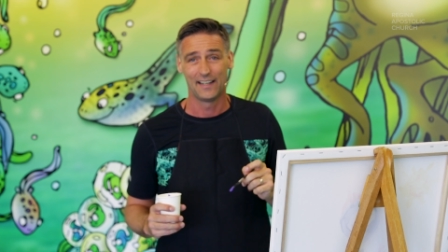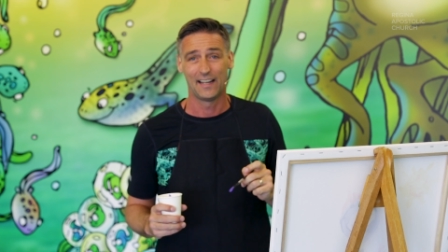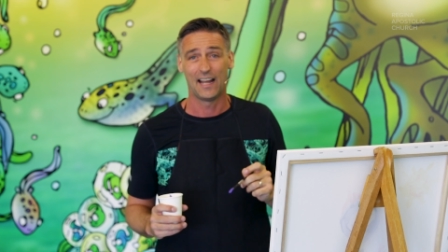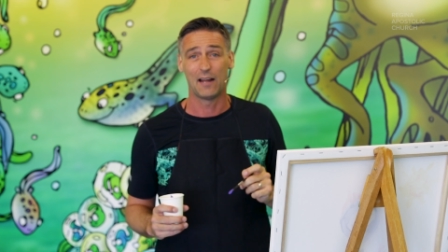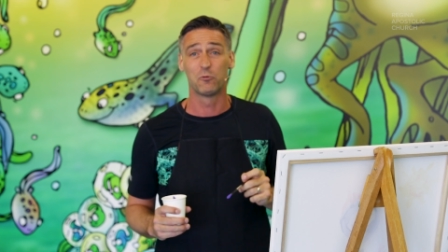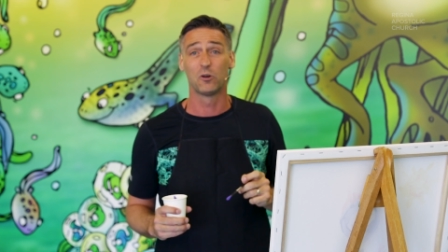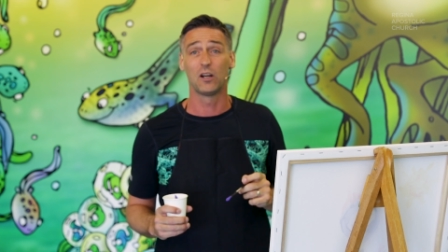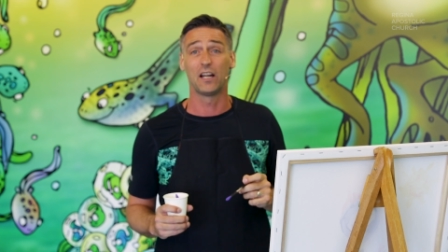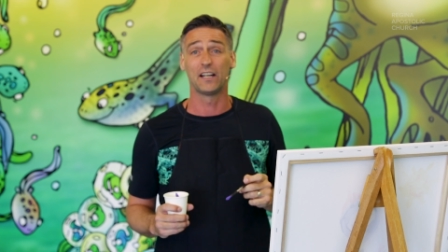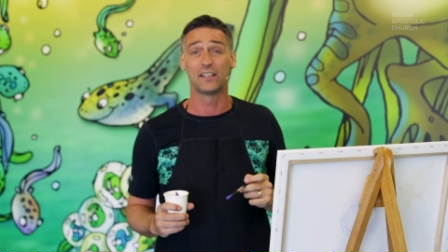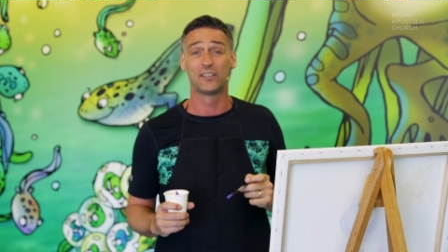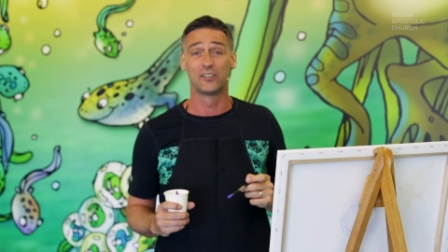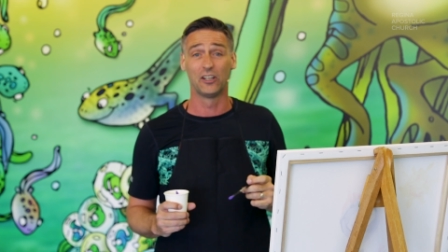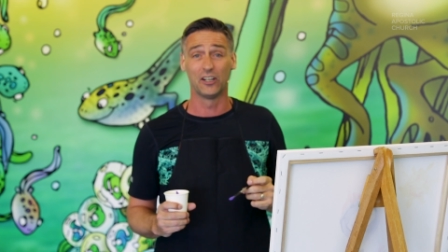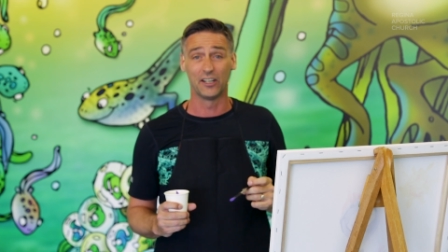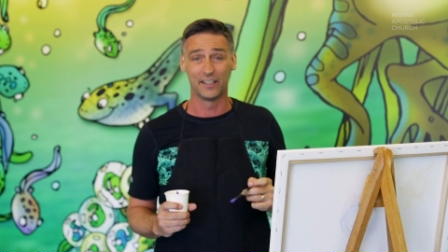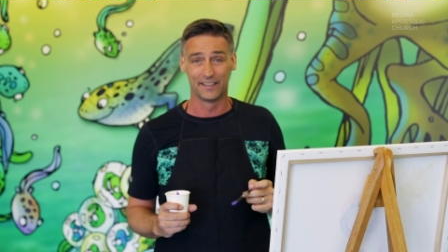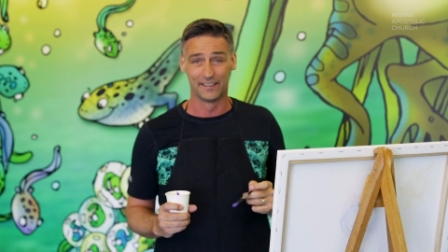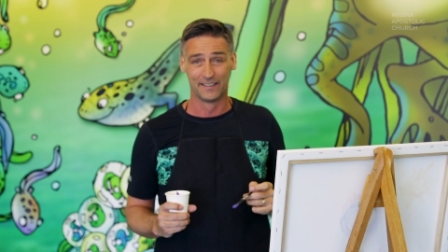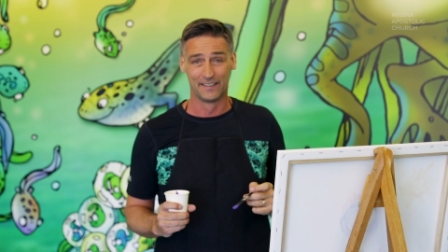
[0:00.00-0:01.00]
And we're like,
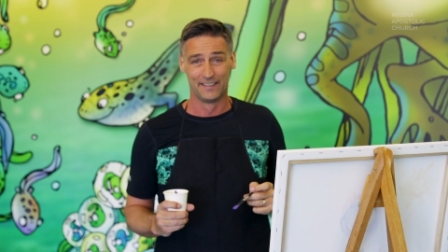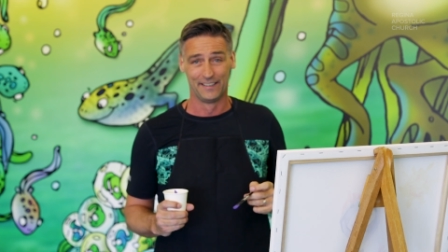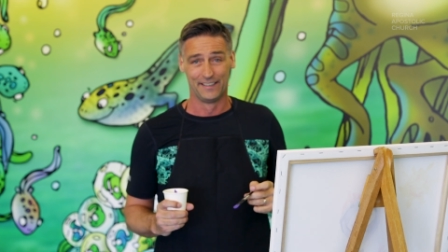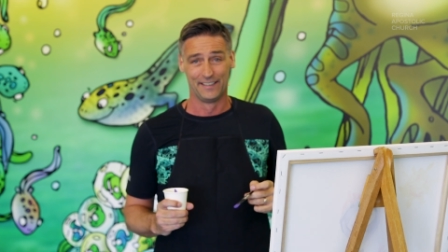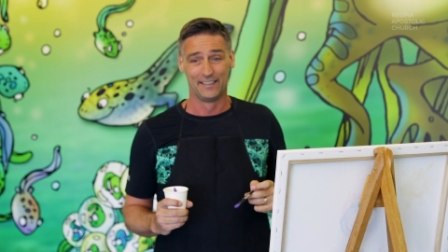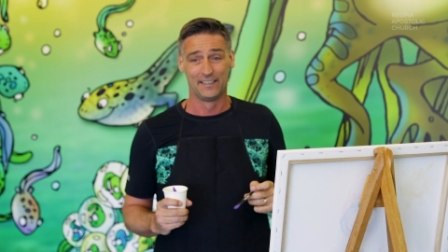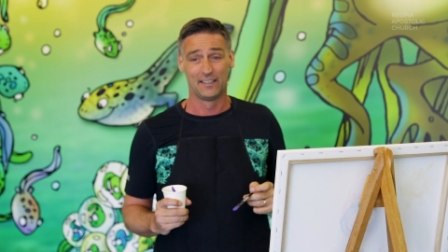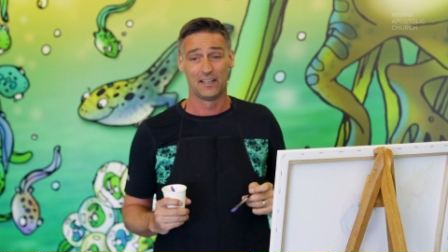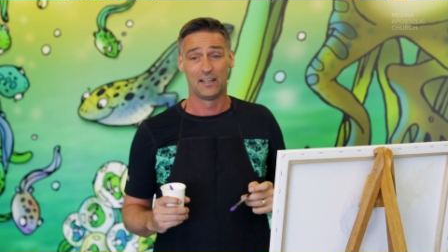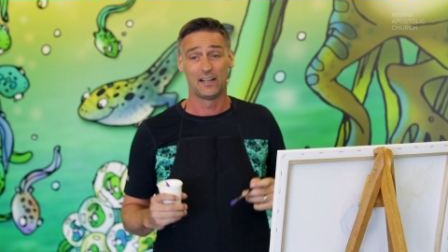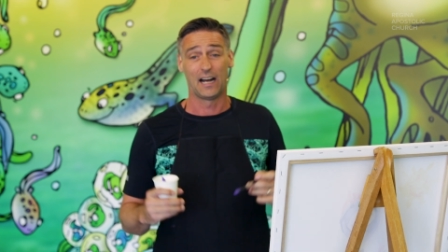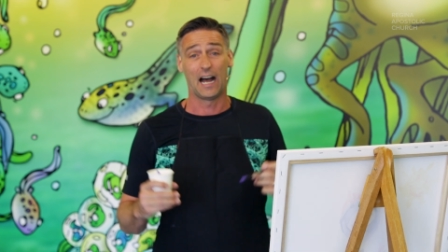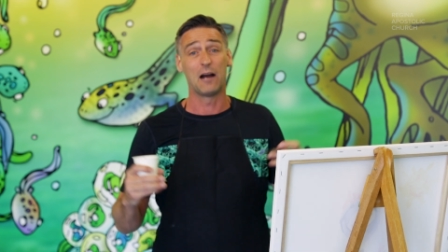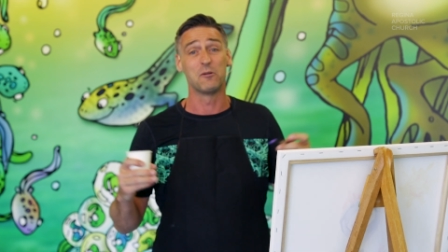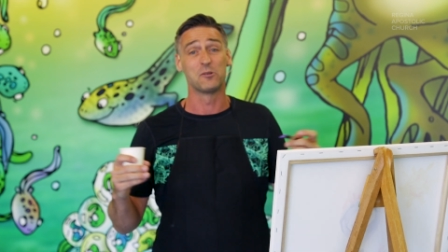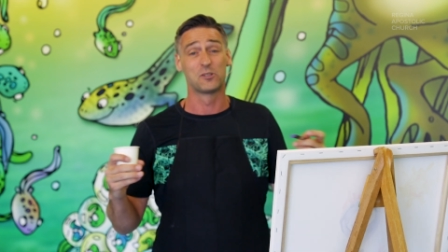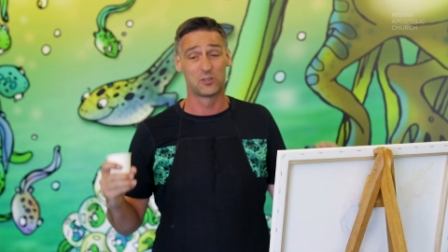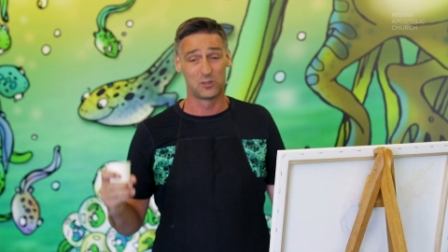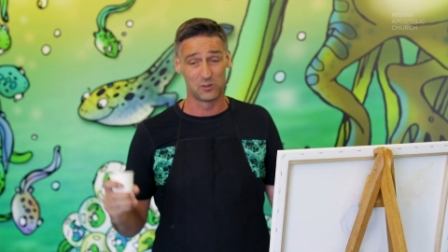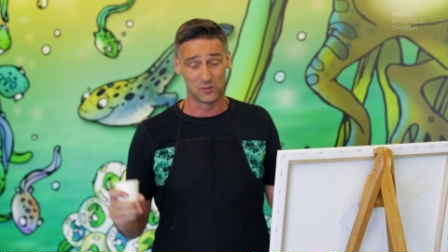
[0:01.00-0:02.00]
good. I
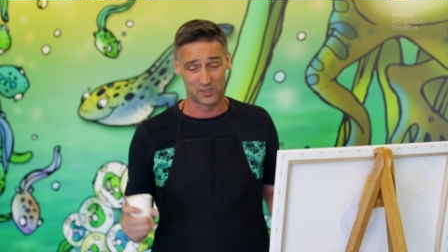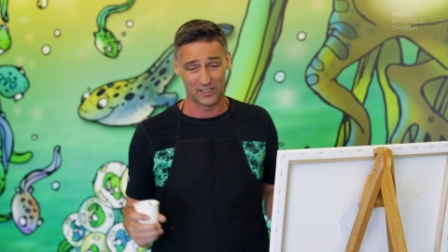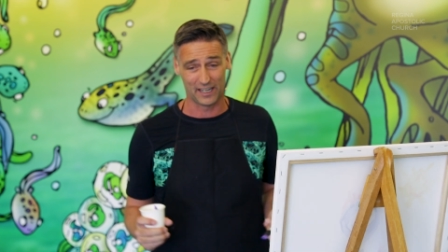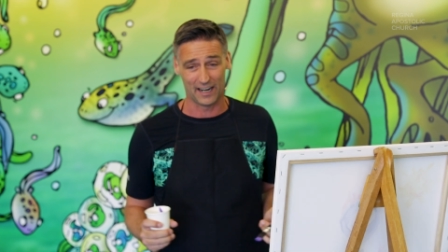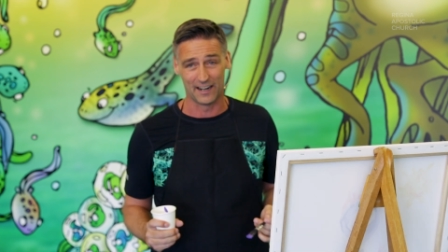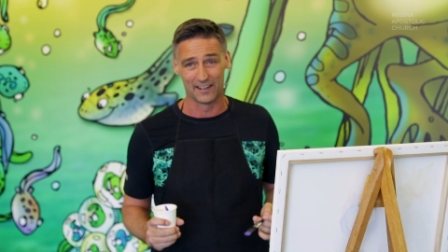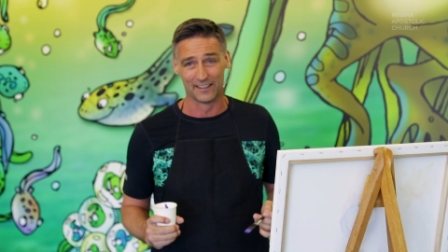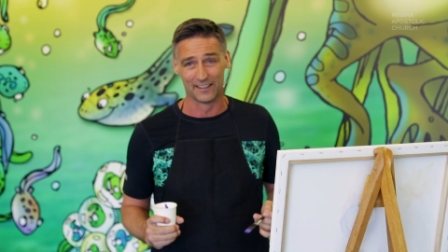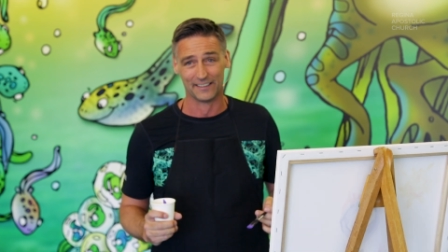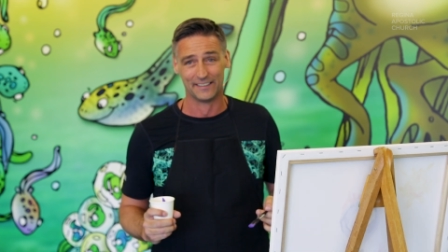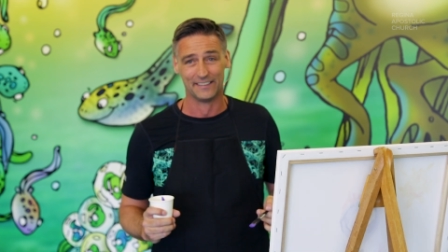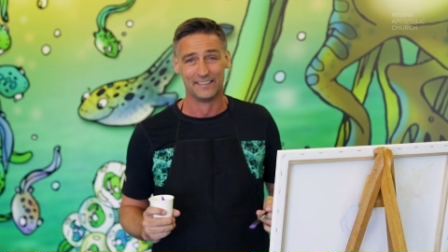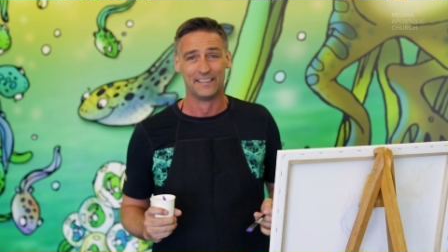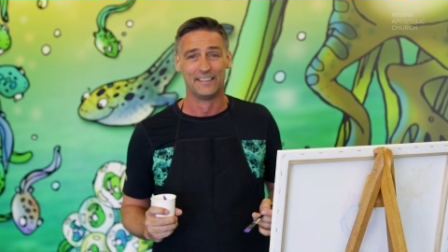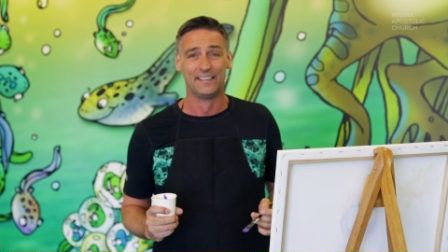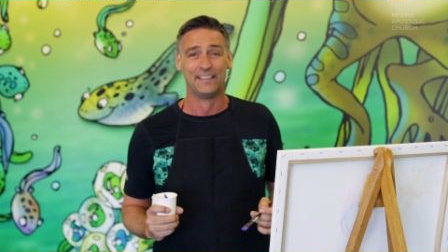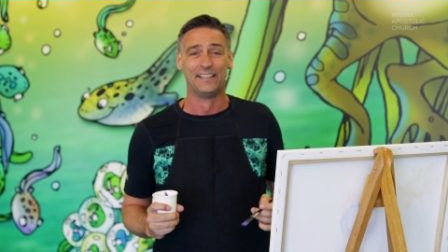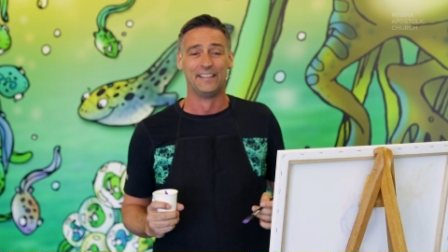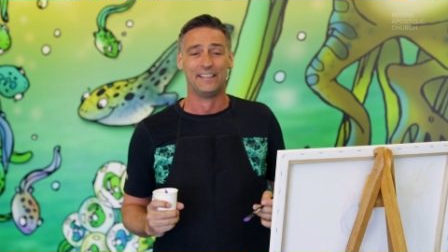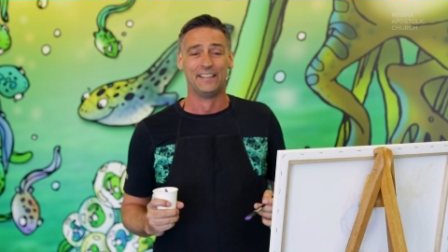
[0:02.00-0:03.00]
was too scared
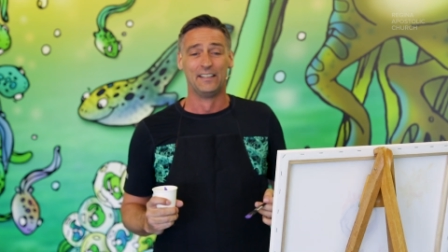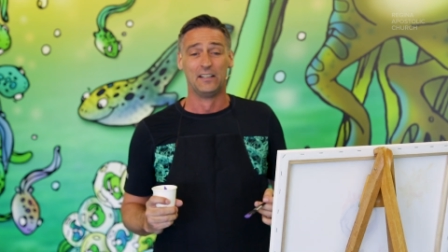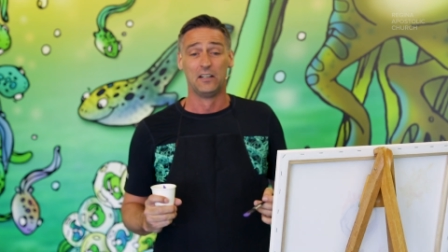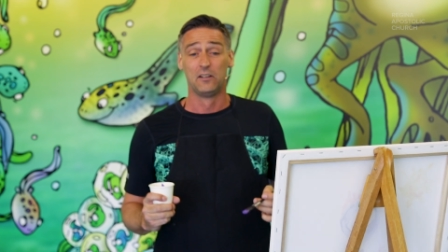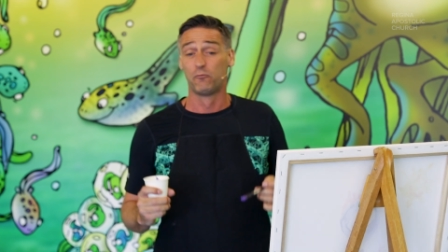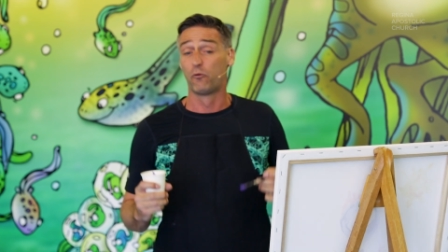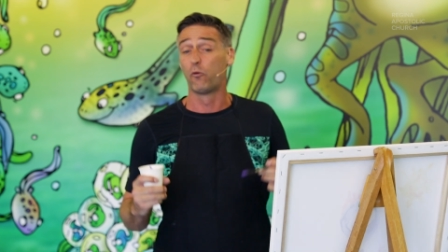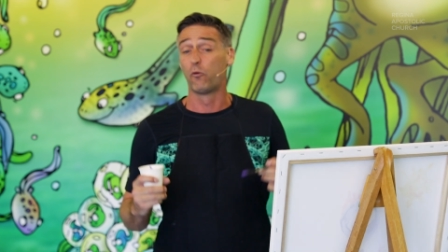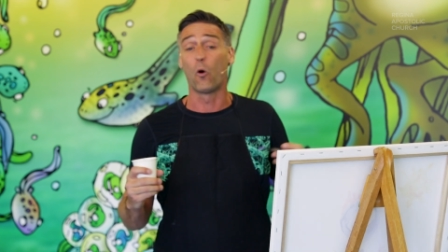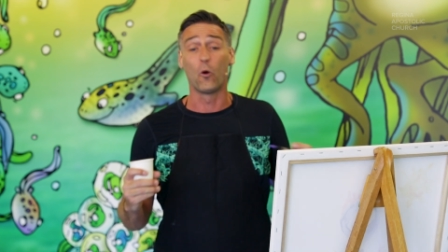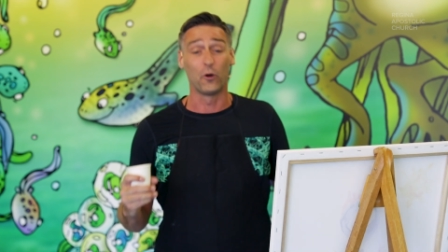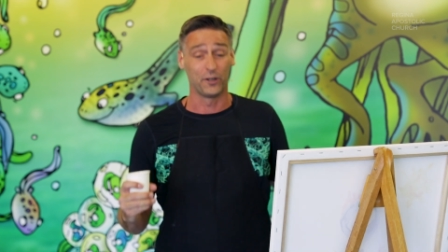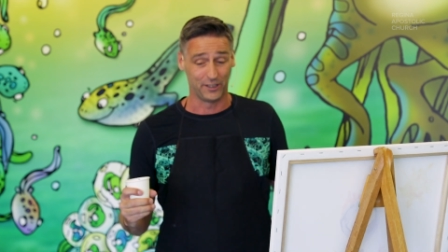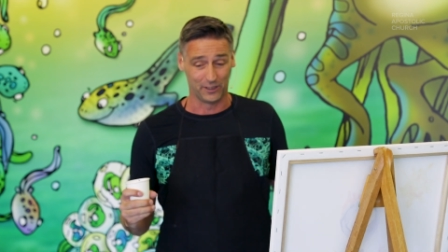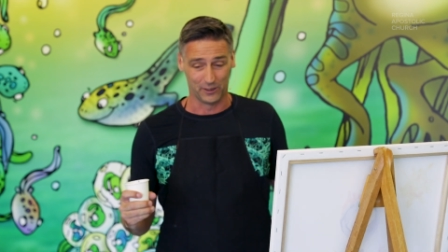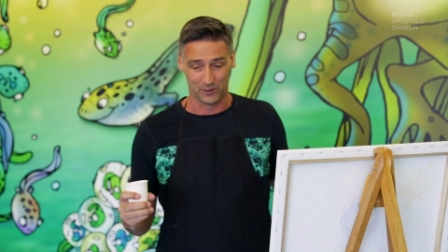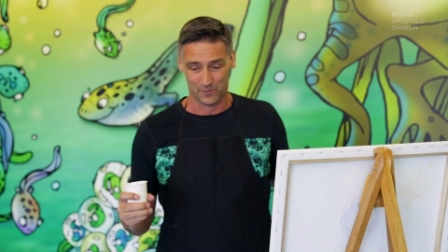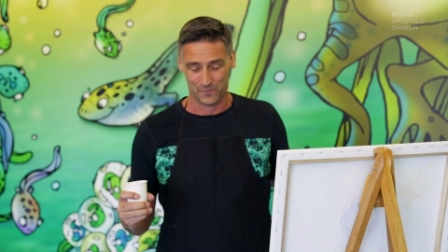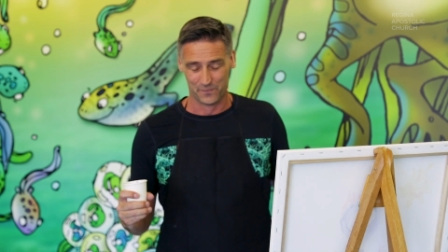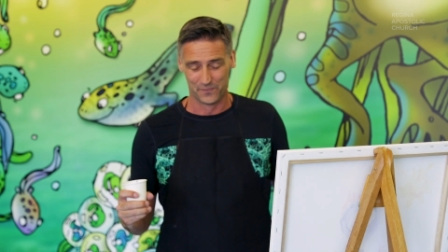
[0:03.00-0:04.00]
for
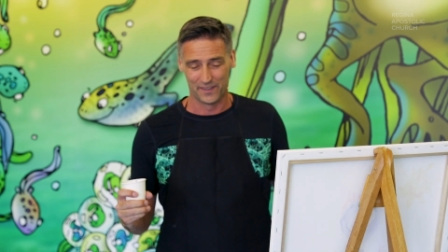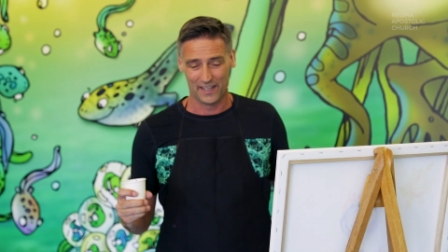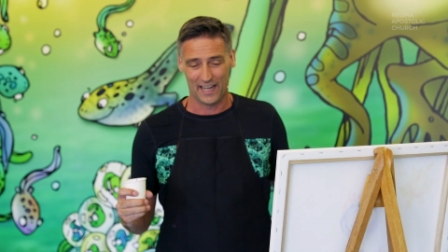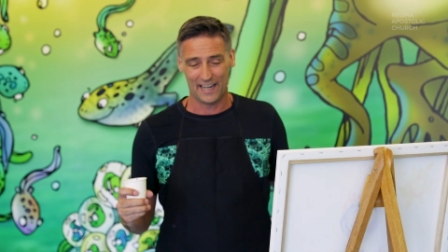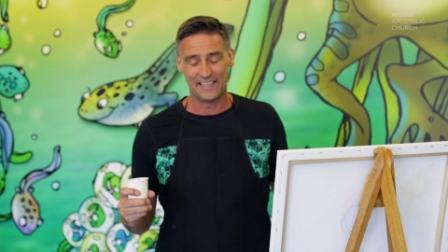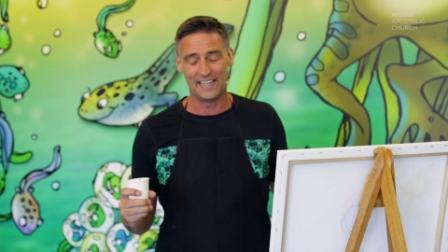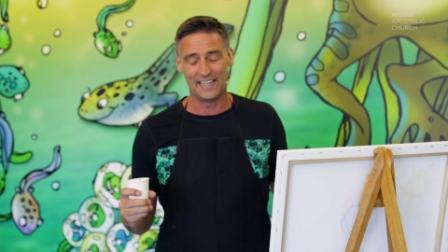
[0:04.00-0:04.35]
you. And